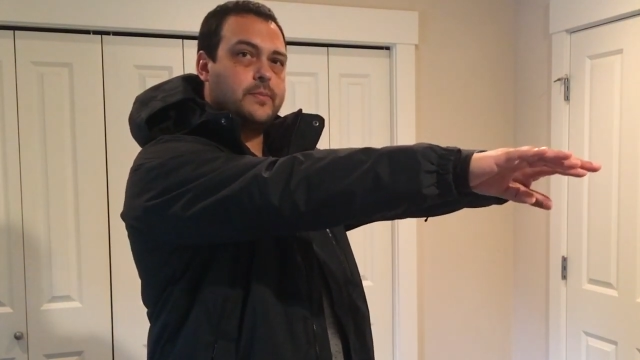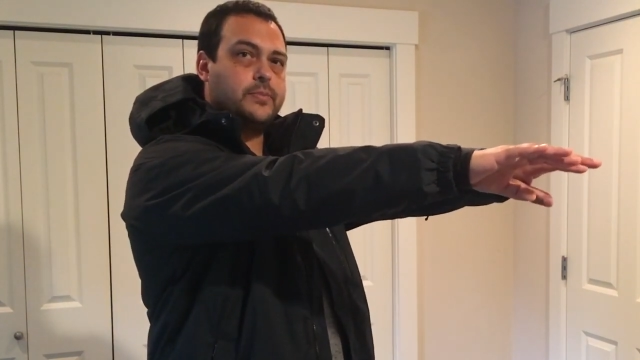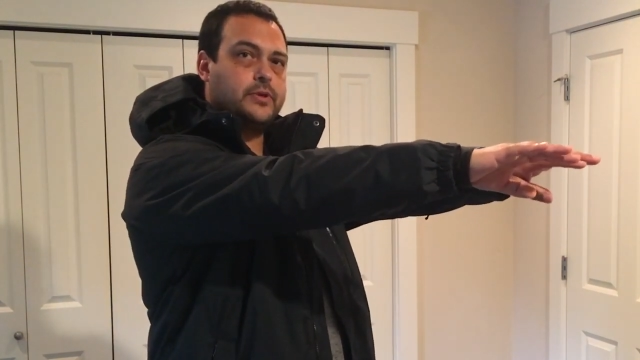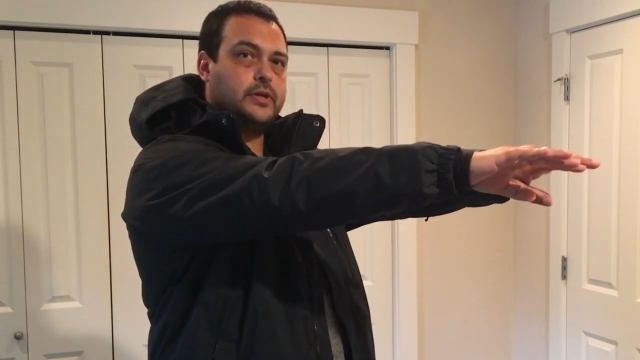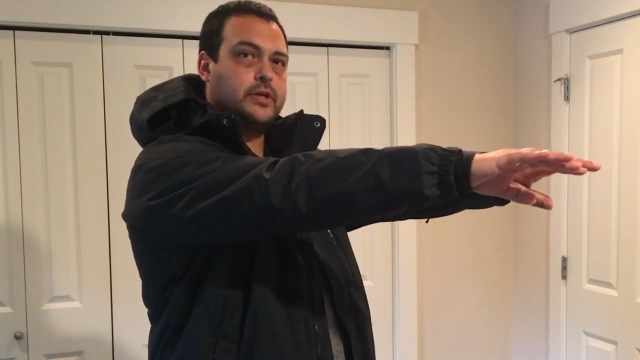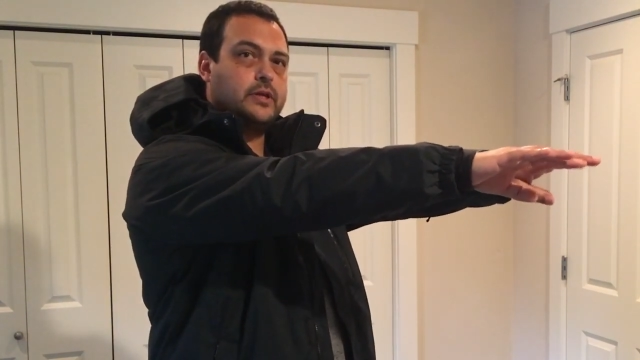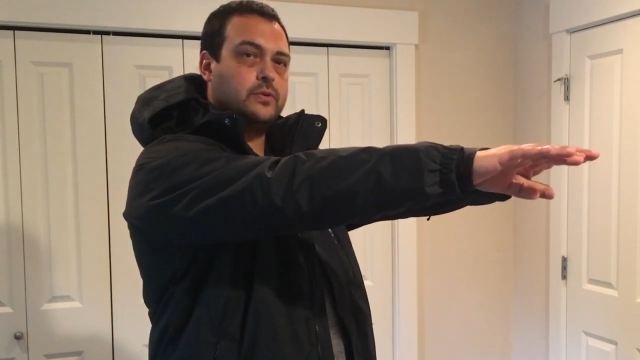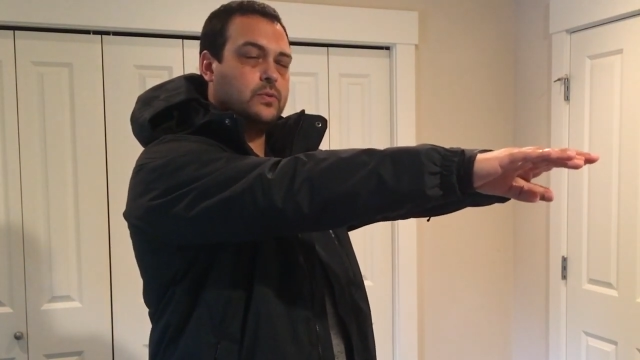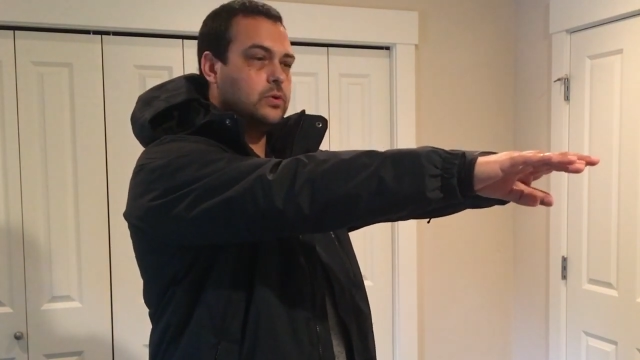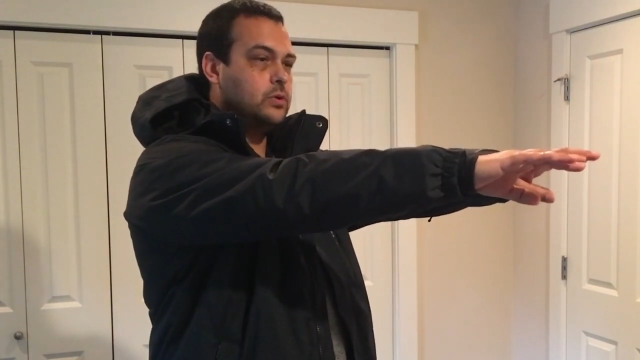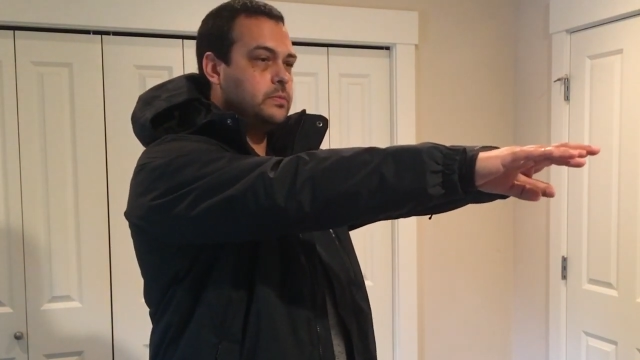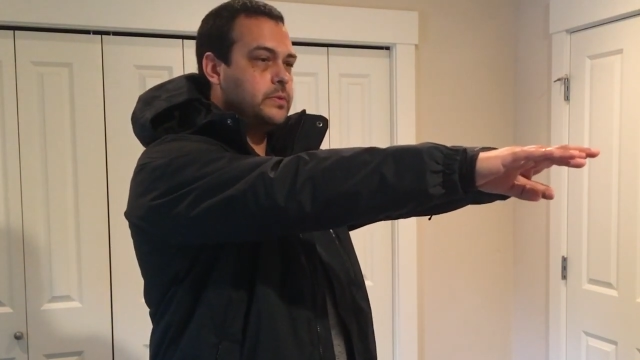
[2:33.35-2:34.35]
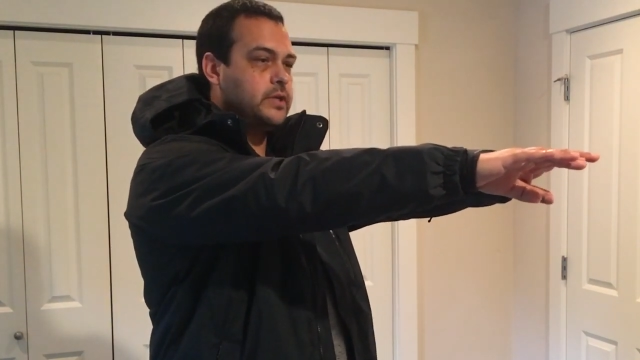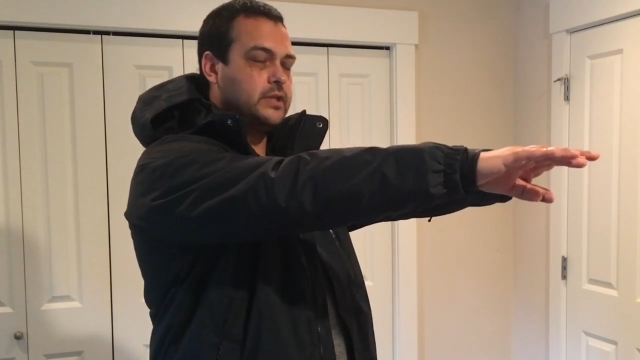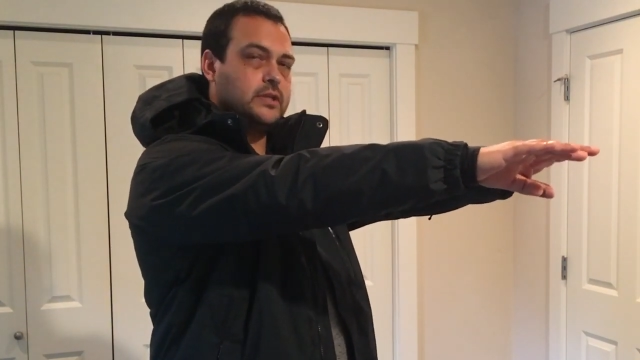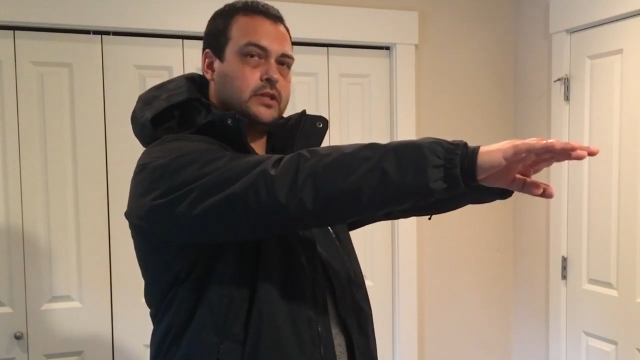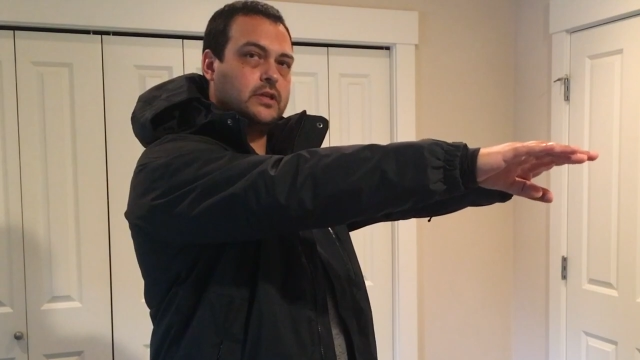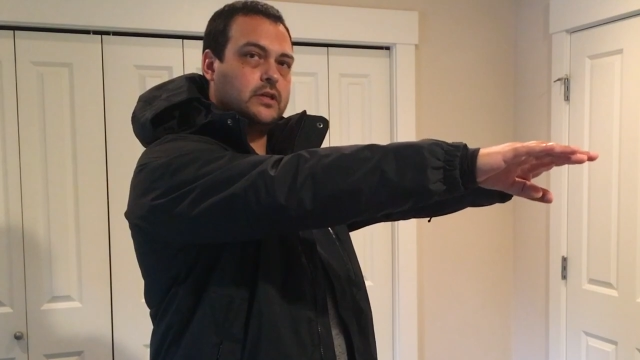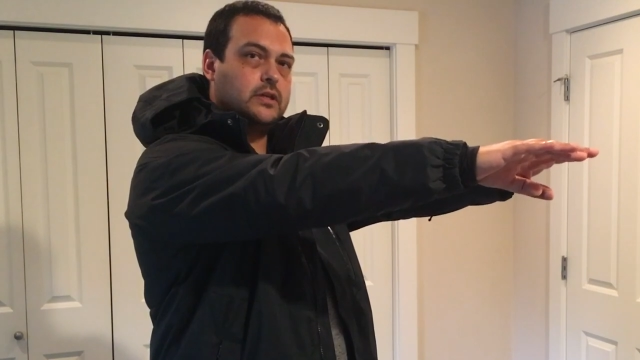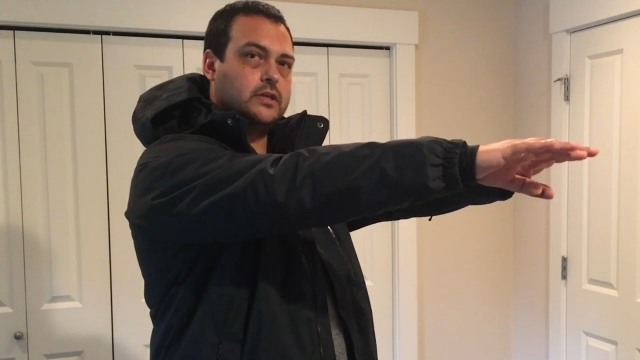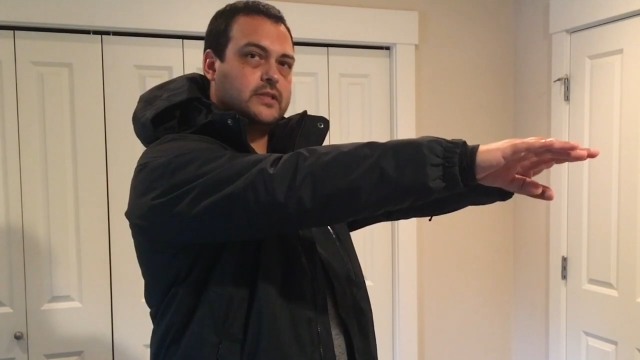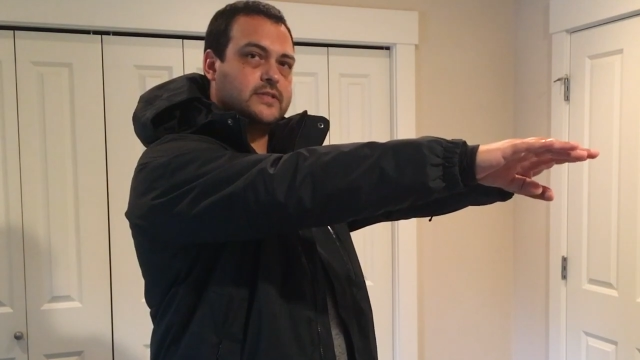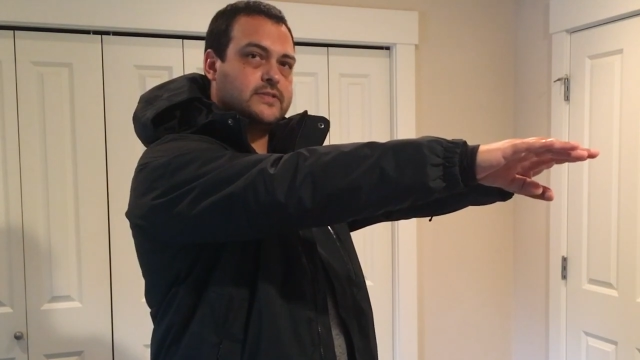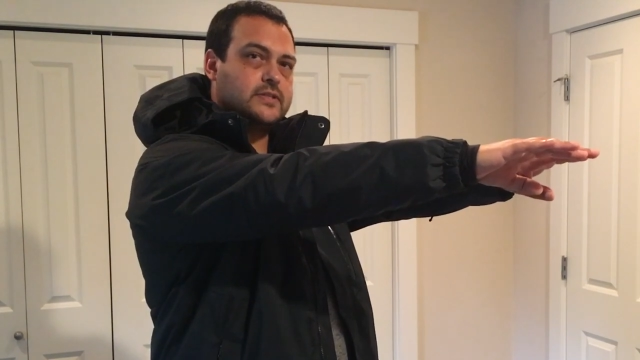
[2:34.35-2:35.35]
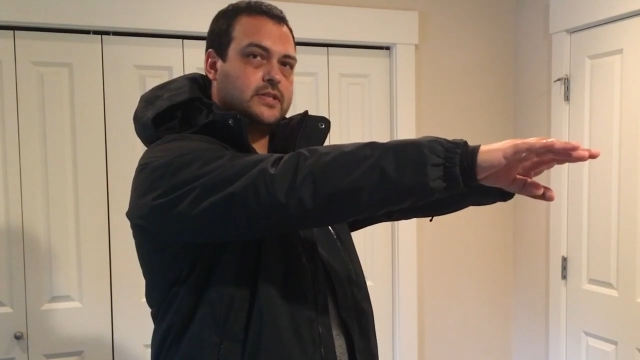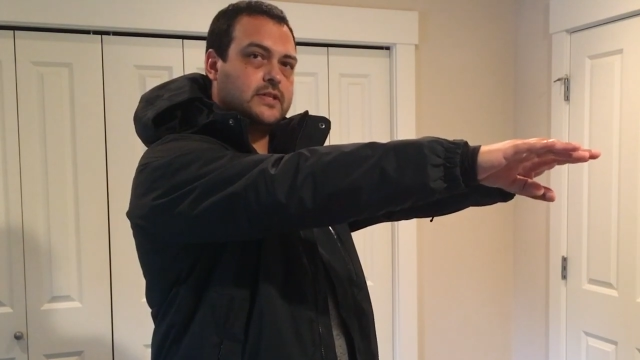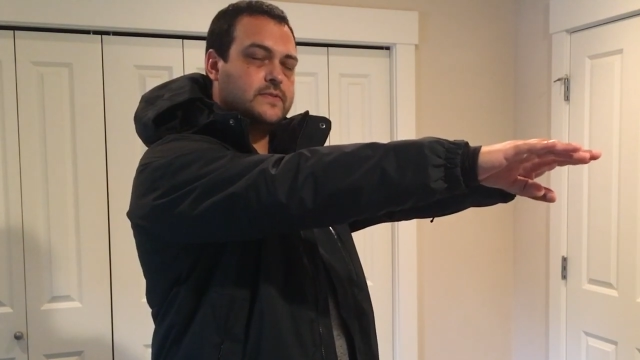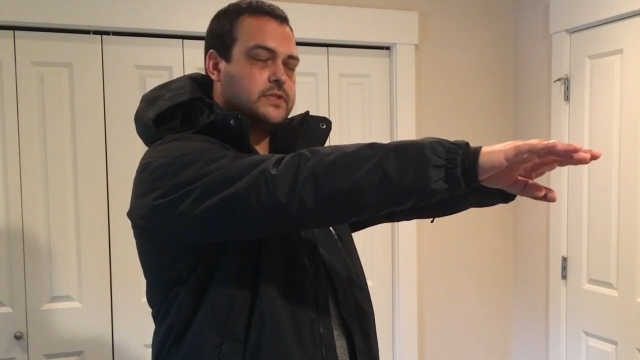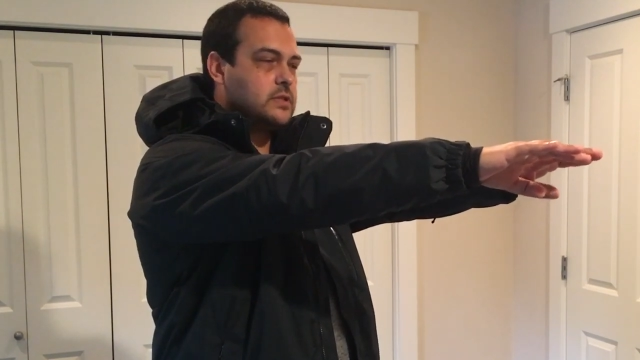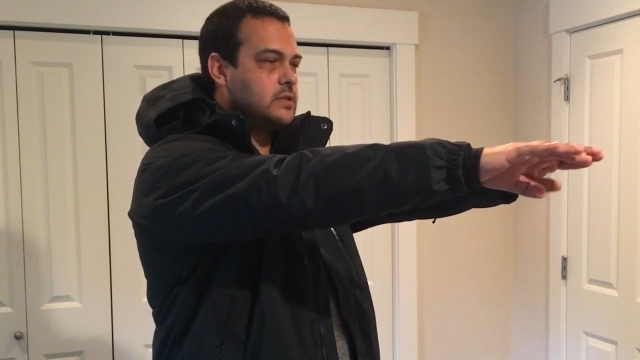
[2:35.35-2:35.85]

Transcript: plenty of room in the, in the sleeves.